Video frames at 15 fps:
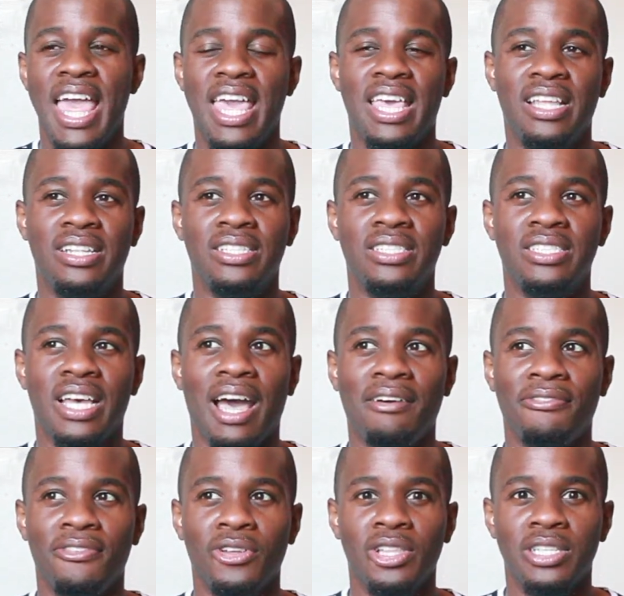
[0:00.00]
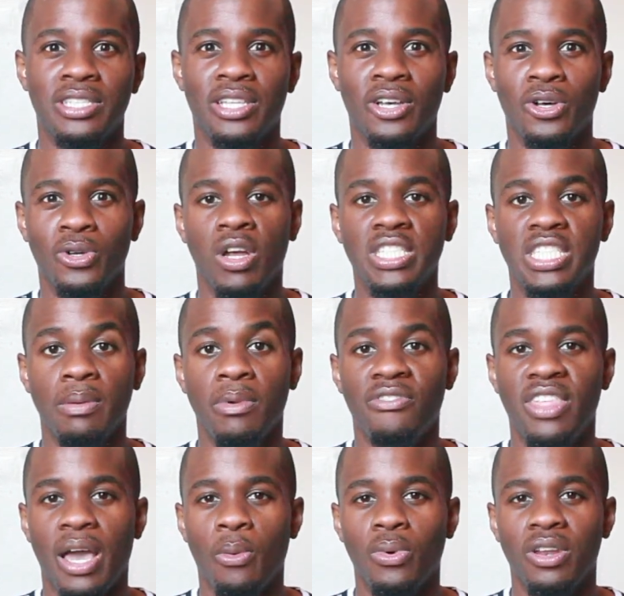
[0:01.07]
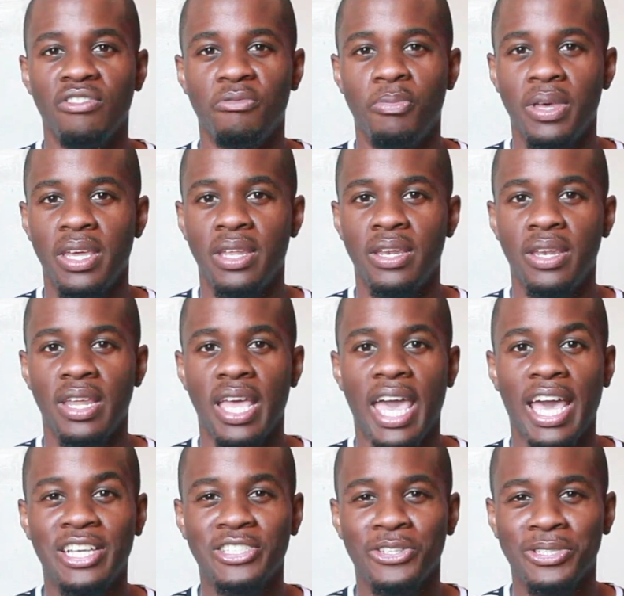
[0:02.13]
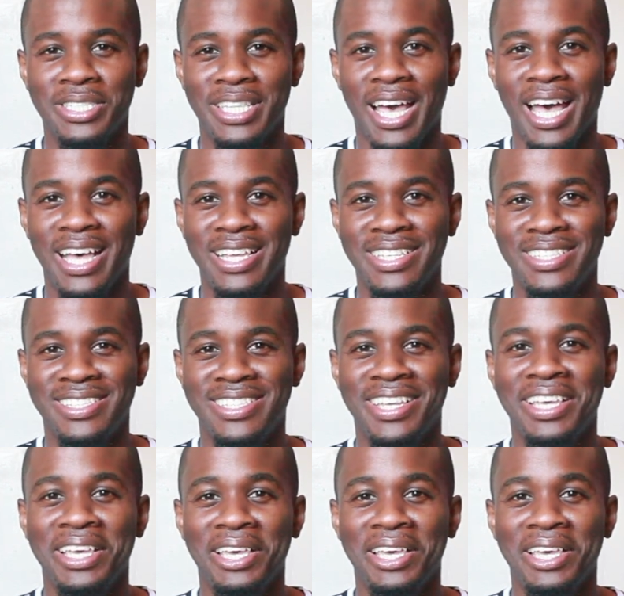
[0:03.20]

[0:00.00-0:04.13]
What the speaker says: And I feel as though some of that would have been exercised,